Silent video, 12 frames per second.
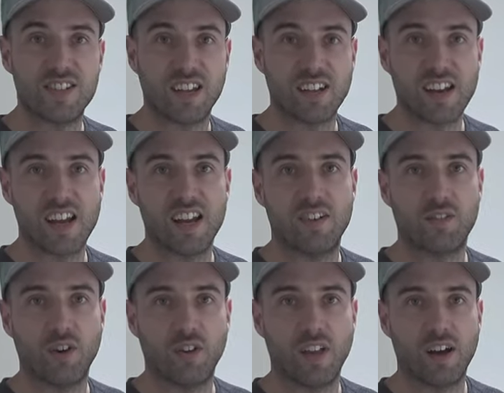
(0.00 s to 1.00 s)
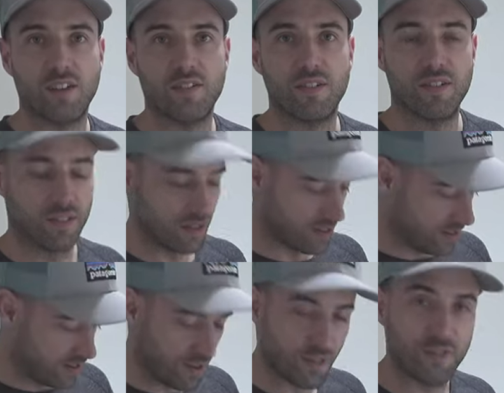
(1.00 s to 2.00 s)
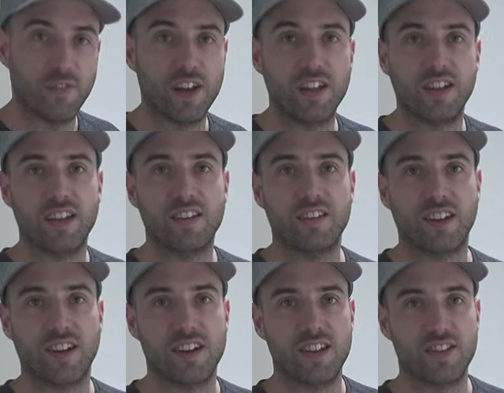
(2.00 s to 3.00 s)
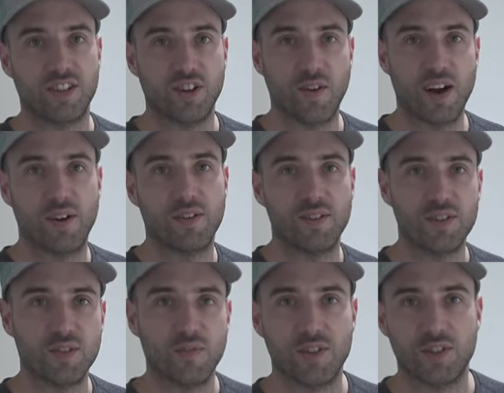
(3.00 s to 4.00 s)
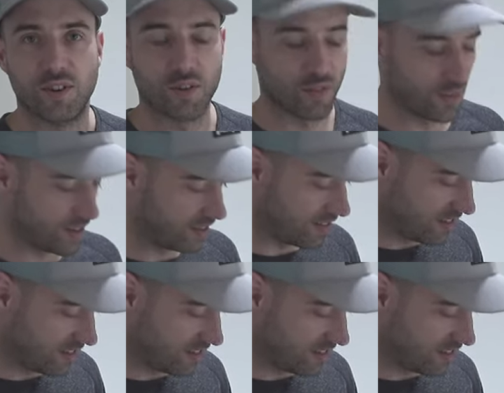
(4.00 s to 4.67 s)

Saturday and I've got that feeling that I need to go out and do some photography.